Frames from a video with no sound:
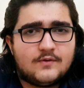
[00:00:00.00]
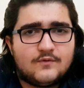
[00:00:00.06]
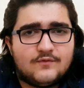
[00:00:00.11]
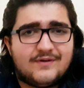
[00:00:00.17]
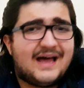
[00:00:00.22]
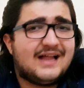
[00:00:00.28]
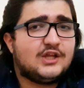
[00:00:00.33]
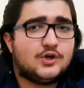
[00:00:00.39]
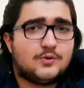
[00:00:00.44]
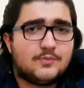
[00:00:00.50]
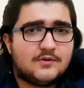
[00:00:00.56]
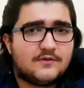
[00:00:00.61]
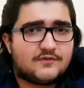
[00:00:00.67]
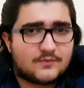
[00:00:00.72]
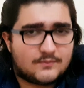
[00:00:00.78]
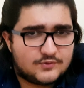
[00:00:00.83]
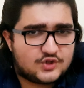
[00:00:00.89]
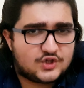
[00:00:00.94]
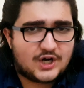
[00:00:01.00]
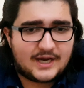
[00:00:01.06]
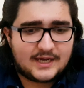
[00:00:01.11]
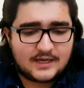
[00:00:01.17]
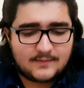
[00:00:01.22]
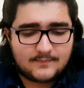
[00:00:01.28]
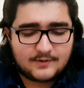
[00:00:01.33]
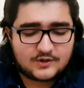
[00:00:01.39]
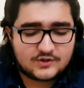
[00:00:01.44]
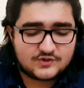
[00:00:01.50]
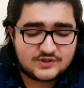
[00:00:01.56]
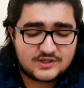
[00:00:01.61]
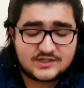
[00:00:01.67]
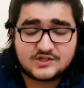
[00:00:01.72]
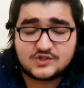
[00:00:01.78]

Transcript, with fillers: valuable from China because this